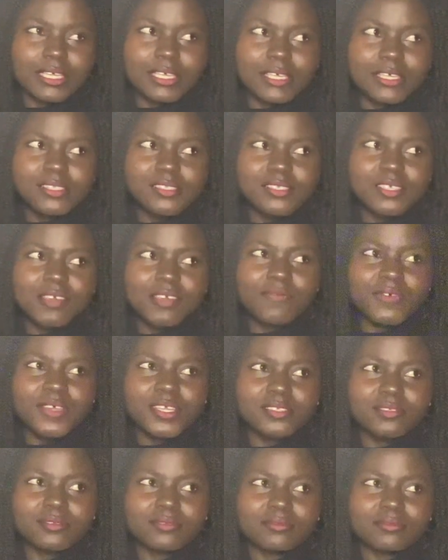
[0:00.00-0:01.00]
He's
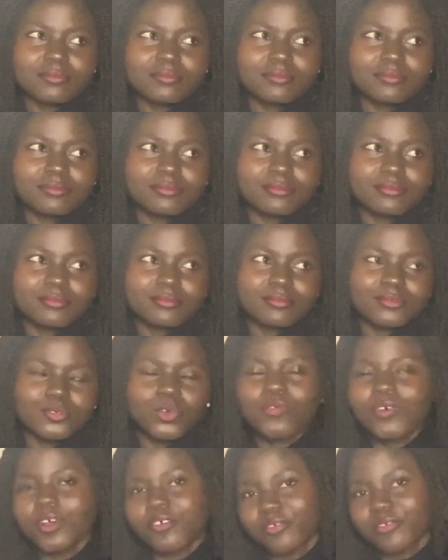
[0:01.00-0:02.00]
given
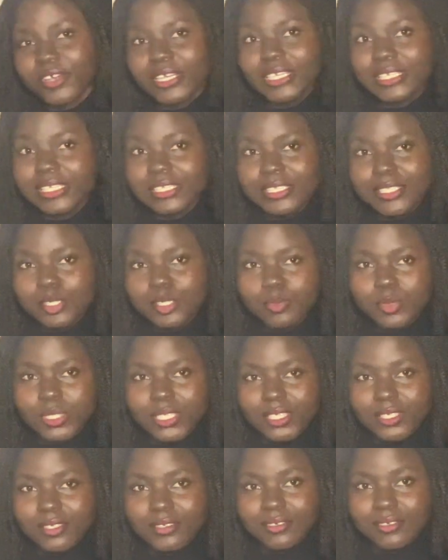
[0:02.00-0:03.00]
over friendly to
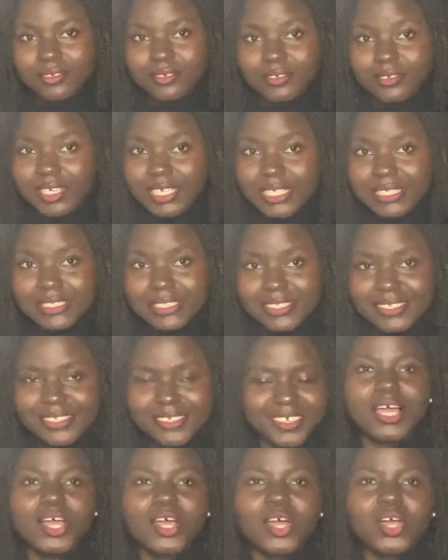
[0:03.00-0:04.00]
me, right?
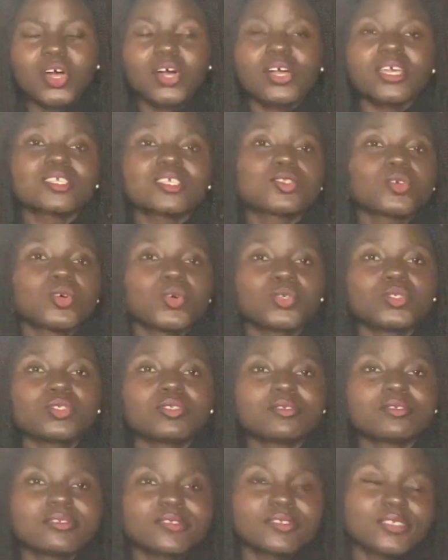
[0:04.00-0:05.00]
Okay, so
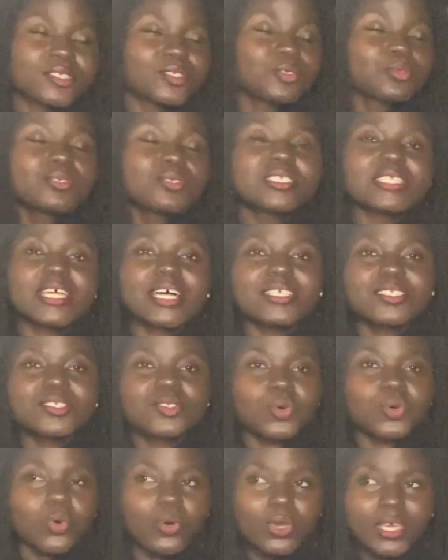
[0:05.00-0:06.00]
the dude starts
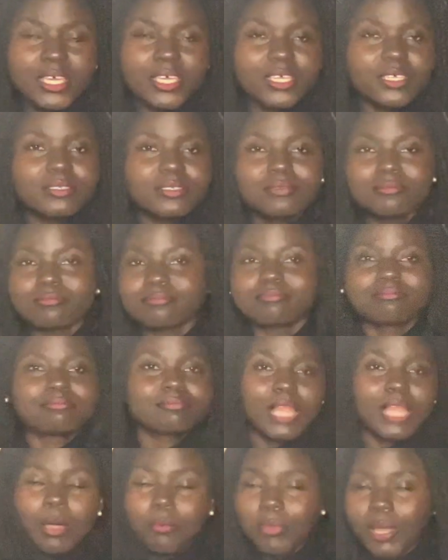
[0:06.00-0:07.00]
talking,
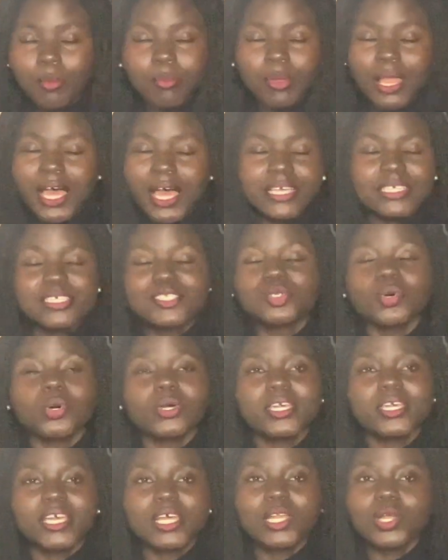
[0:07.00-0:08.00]
blah, blah, blah. He's
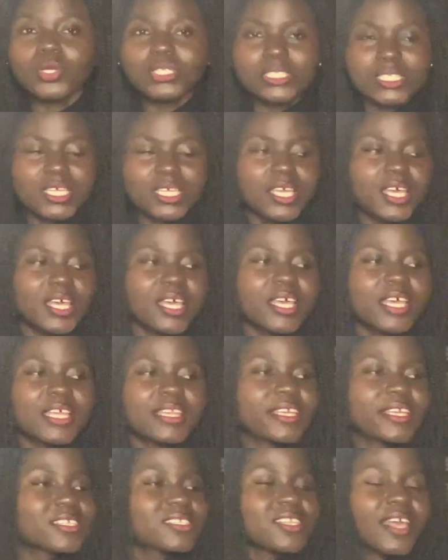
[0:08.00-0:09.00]
talking a lot.
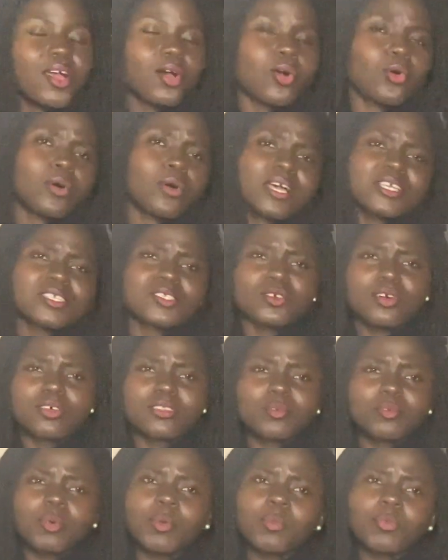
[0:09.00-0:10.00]
Then he's like, oh, I saw
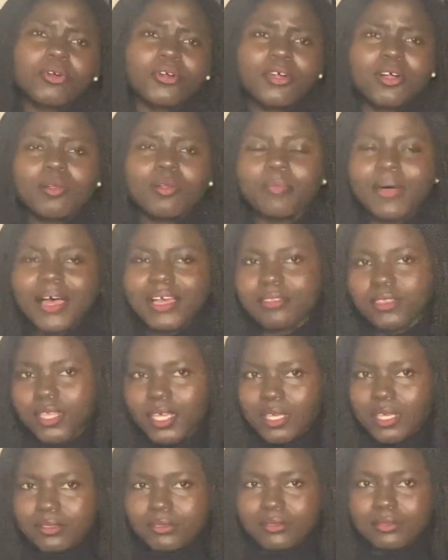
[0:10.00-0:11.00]
the memorial back
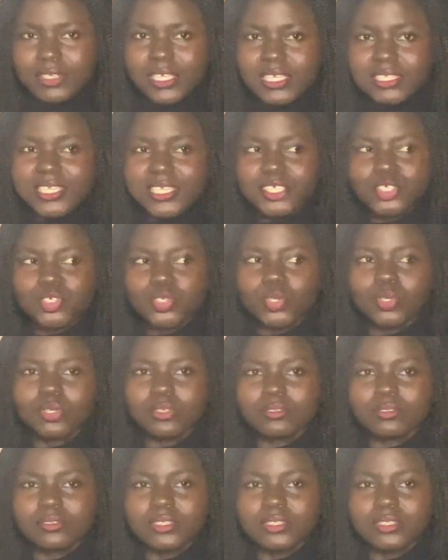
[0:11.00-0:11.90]
there. Is that your?